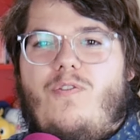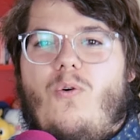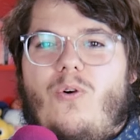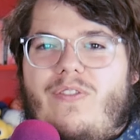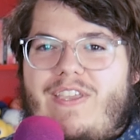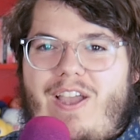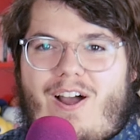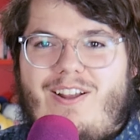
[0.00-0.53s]

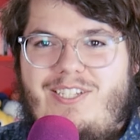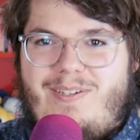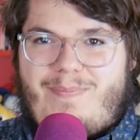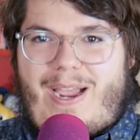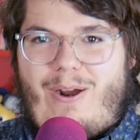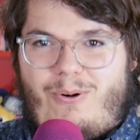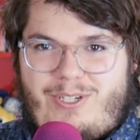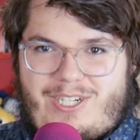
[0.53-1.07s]
for the
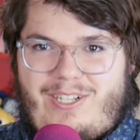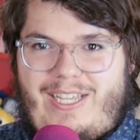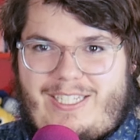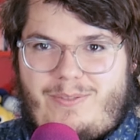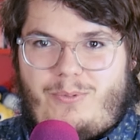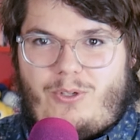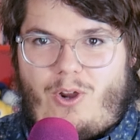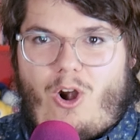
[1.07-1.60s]
Austin Powers
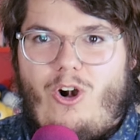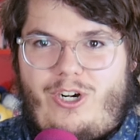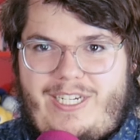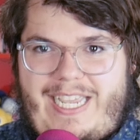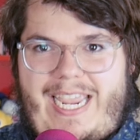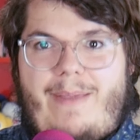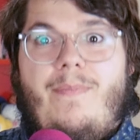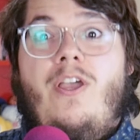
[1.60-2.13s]
collectible card
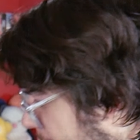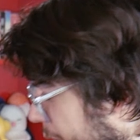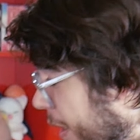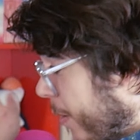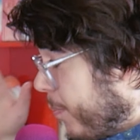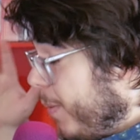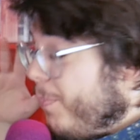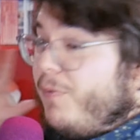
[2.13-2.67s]
game.
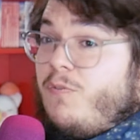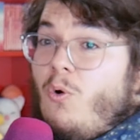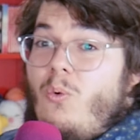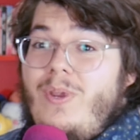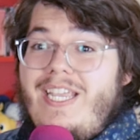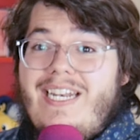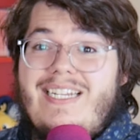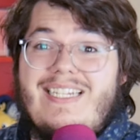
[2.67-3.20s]
But before
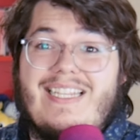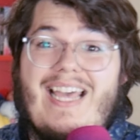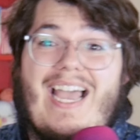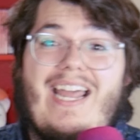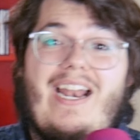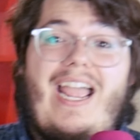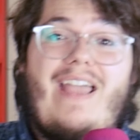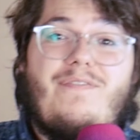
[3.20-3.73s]
we get into
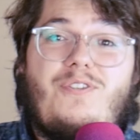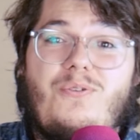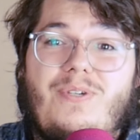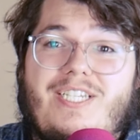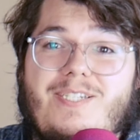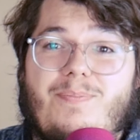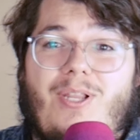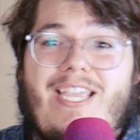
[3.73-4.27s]
that, I have to
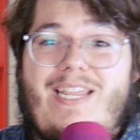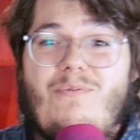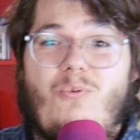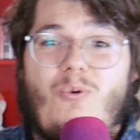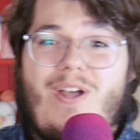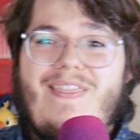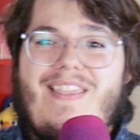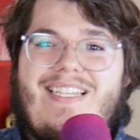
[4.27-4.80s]
explain
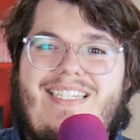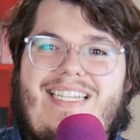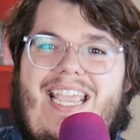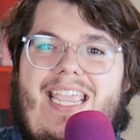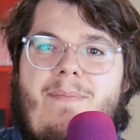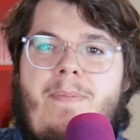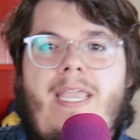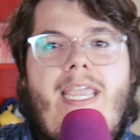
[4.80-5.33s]
what this
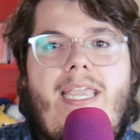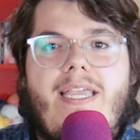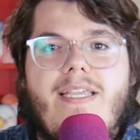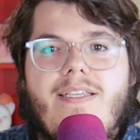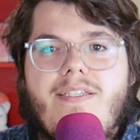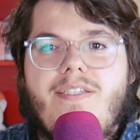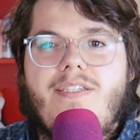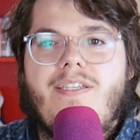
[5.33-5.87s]
game
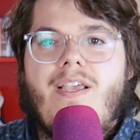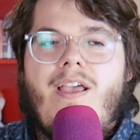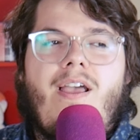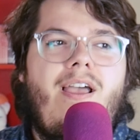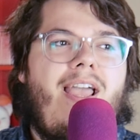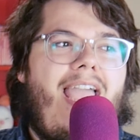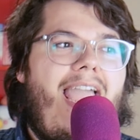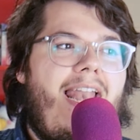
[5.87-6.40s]
is
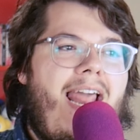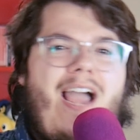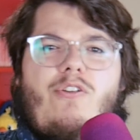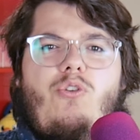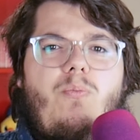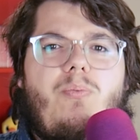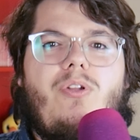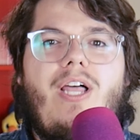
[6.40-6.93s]
and how
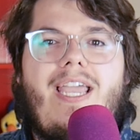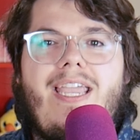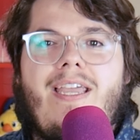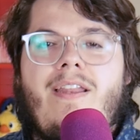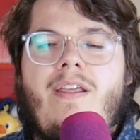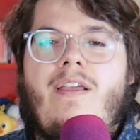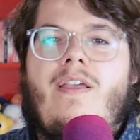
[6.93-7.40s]
you play it.